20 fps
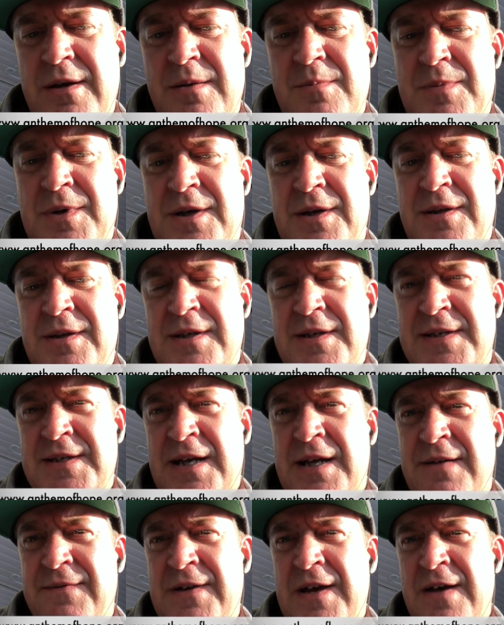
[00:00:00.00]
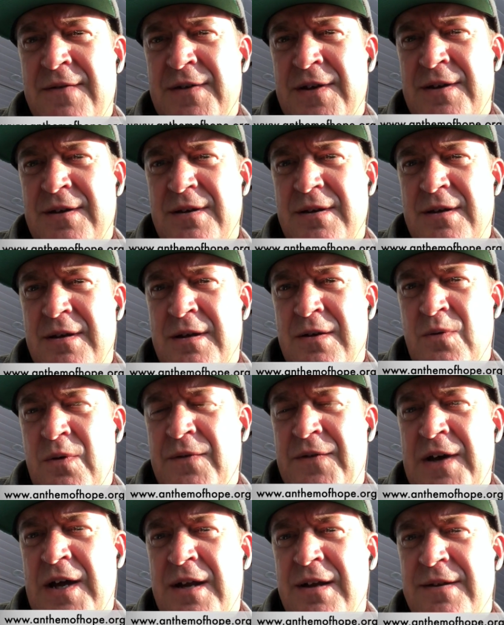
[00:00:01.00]
But this side of heaven,
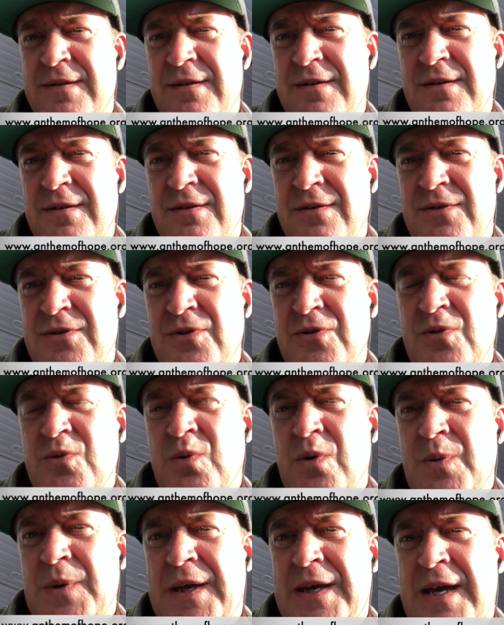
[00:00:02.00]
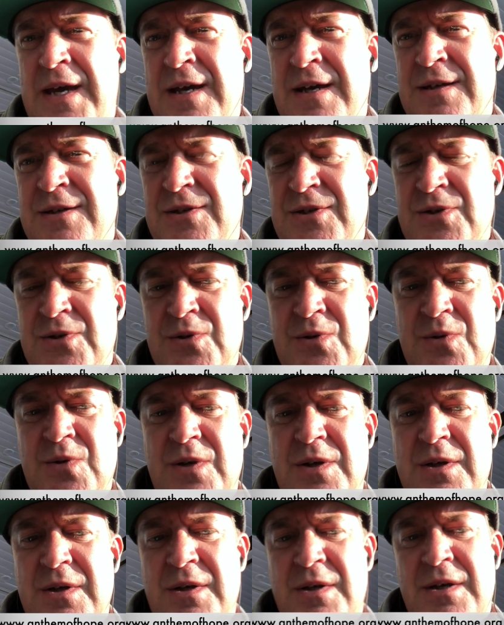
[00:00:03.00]
we've got to do what we can to
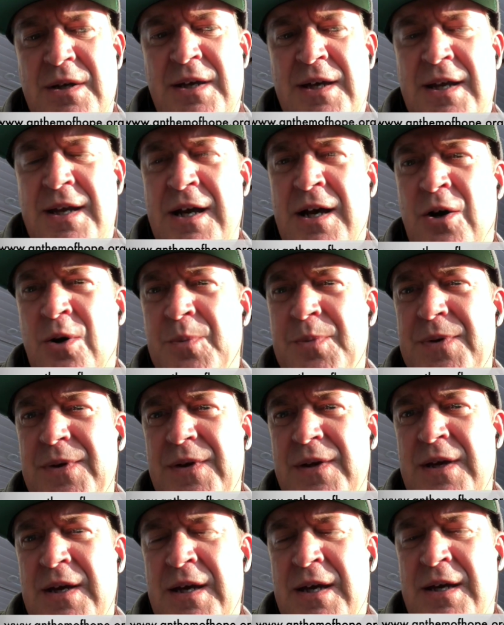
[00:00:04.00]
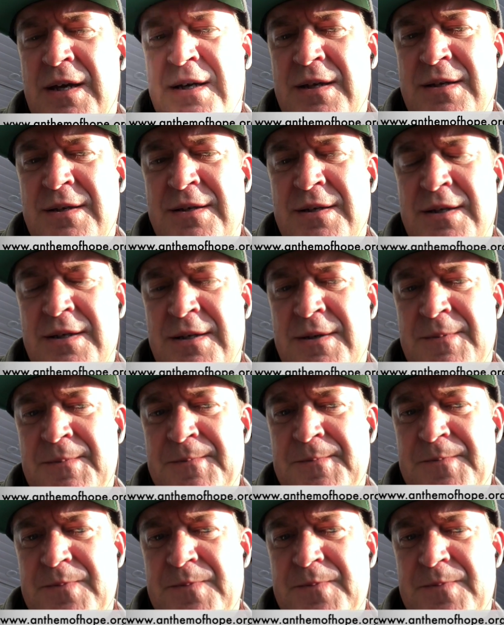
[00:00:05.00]
get help and